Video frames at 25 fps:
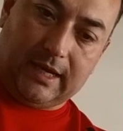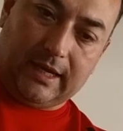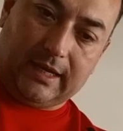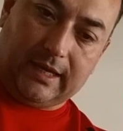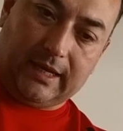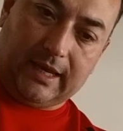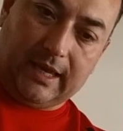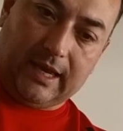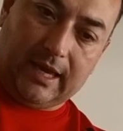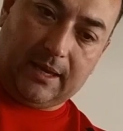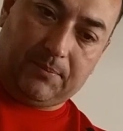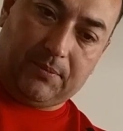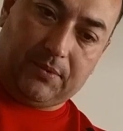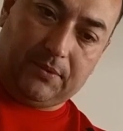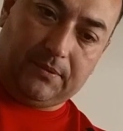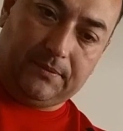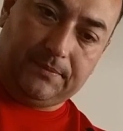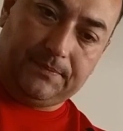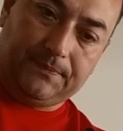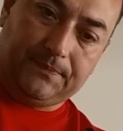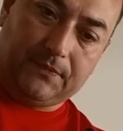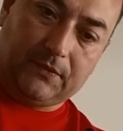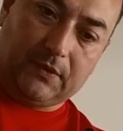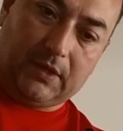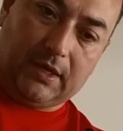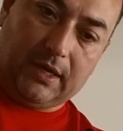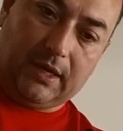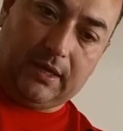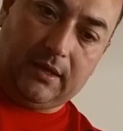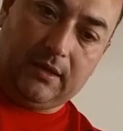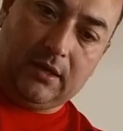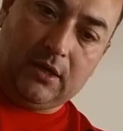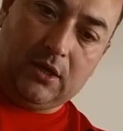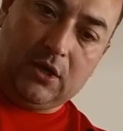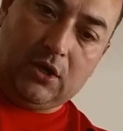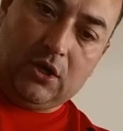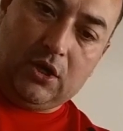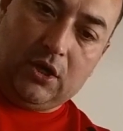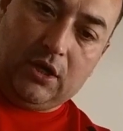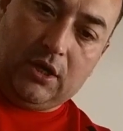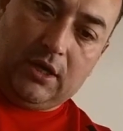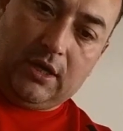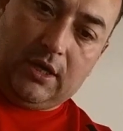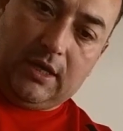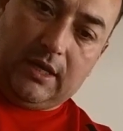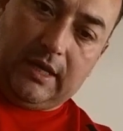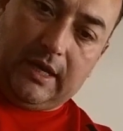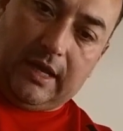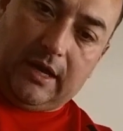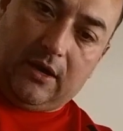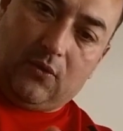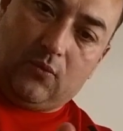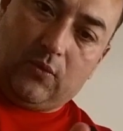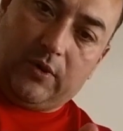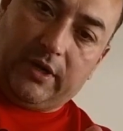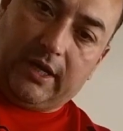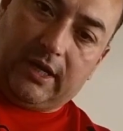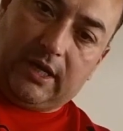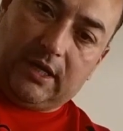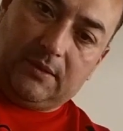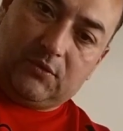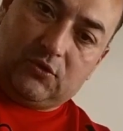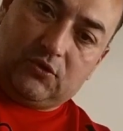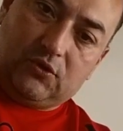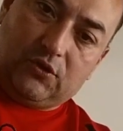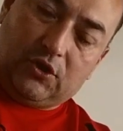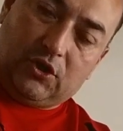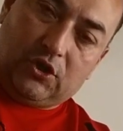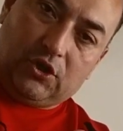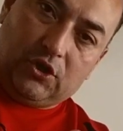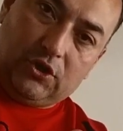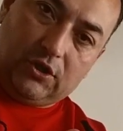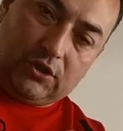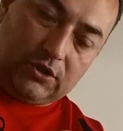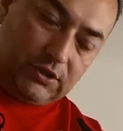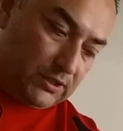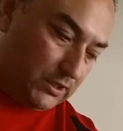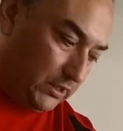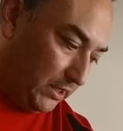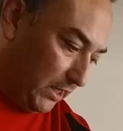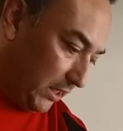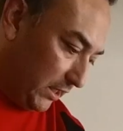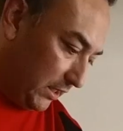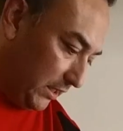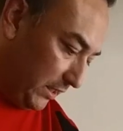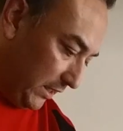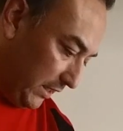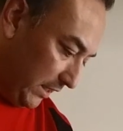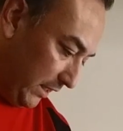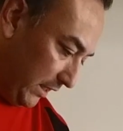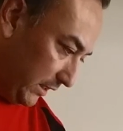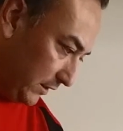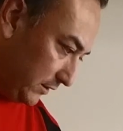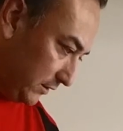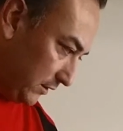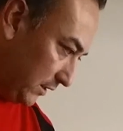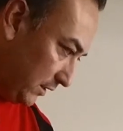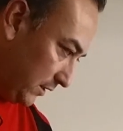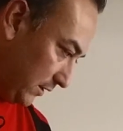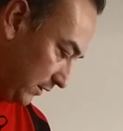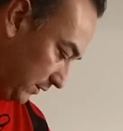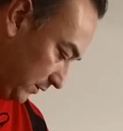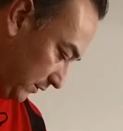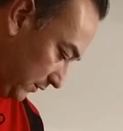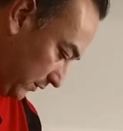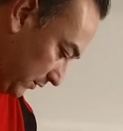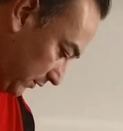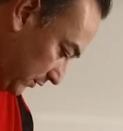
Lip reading: it's not going to happen. Okay, now when it comes to the hooks that connect